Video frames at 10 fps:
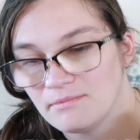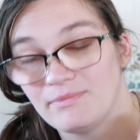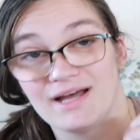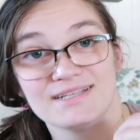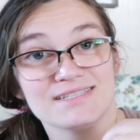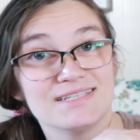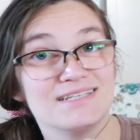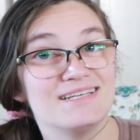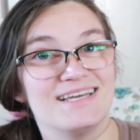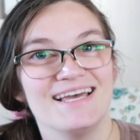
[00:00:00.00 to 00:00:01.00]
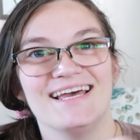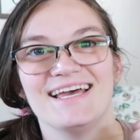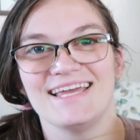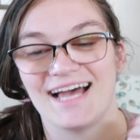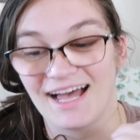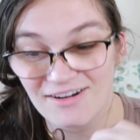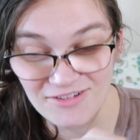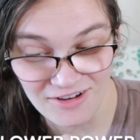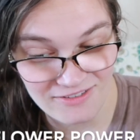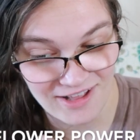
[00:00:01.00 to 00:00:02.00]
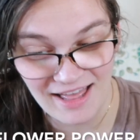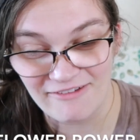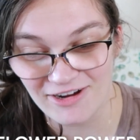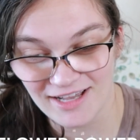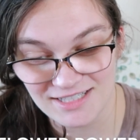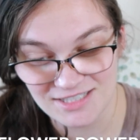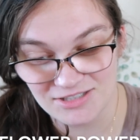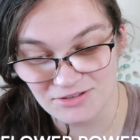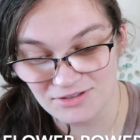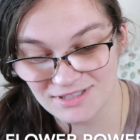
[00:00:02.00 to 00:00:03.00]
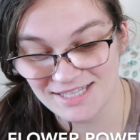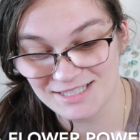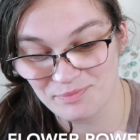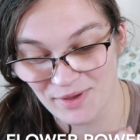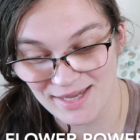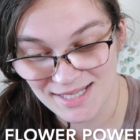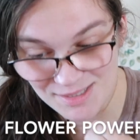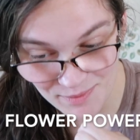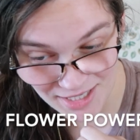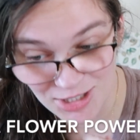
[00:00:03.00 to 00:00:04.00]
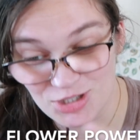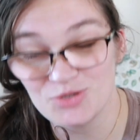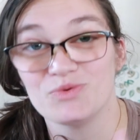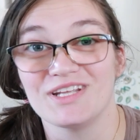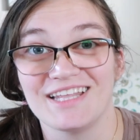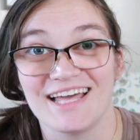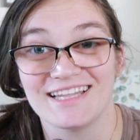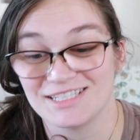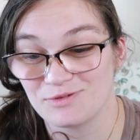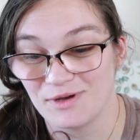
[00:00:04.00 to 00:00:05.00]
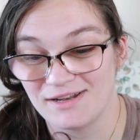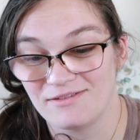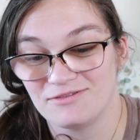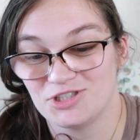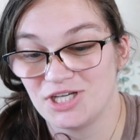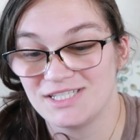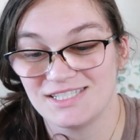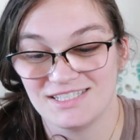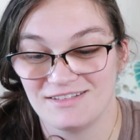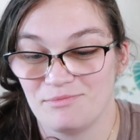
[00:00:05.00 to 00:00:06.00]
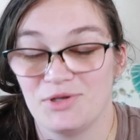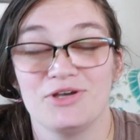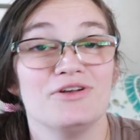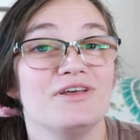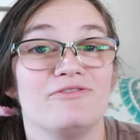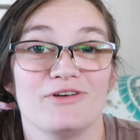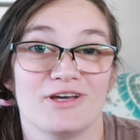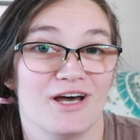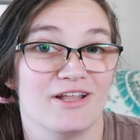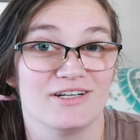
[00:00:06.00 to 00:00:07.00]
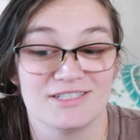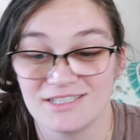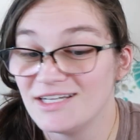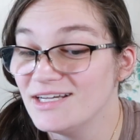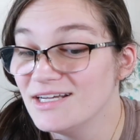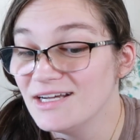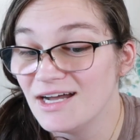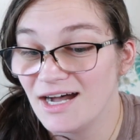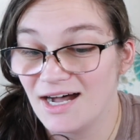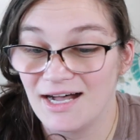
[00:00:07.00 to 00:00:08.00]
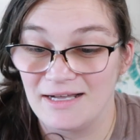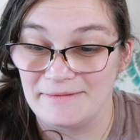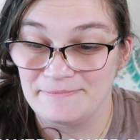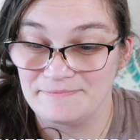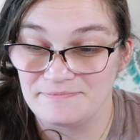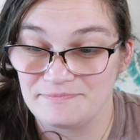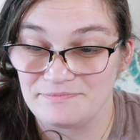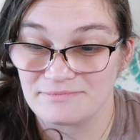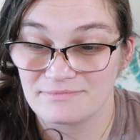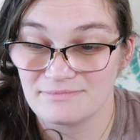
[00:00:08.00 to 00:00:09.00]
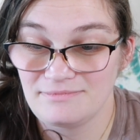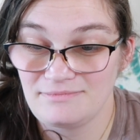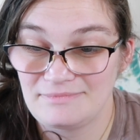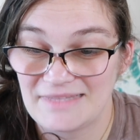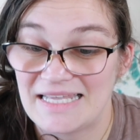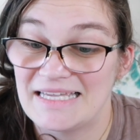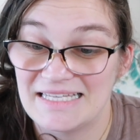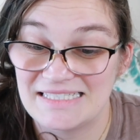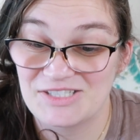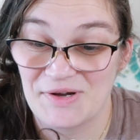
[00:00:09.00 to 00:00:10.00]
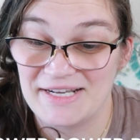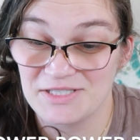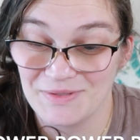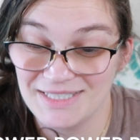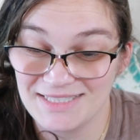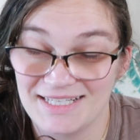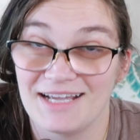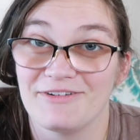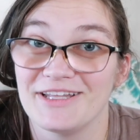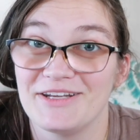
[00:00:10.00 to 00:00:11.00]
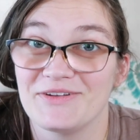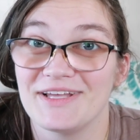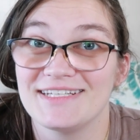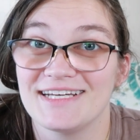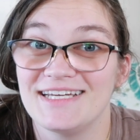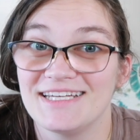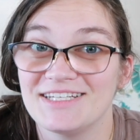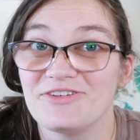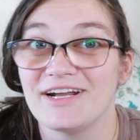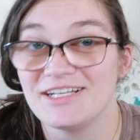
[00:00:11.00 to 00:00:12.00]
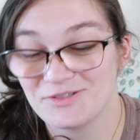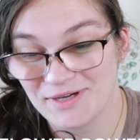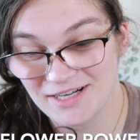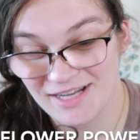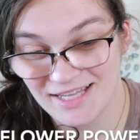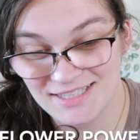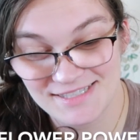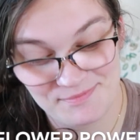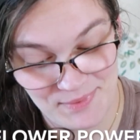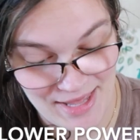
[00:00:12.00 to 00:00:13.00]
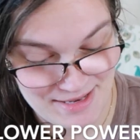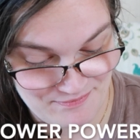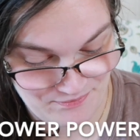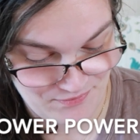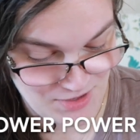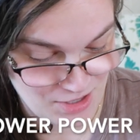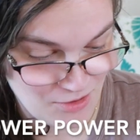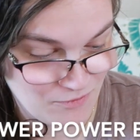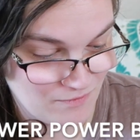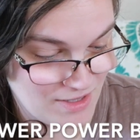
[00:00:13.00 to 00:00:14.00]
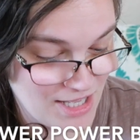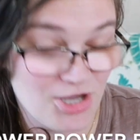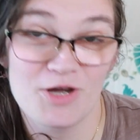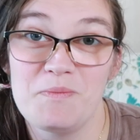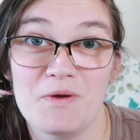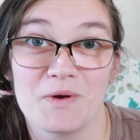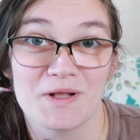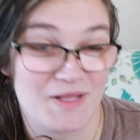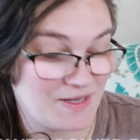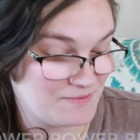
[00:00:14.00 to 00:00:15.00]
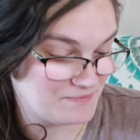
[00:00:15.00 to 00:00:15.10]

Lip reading: But yeah, I don't know if I'll ever get to these blankets, but I do really like this one just purely for the colors. Because it's granny squares, and I really don't like tying in granny square ends, but you know, it could be worth it.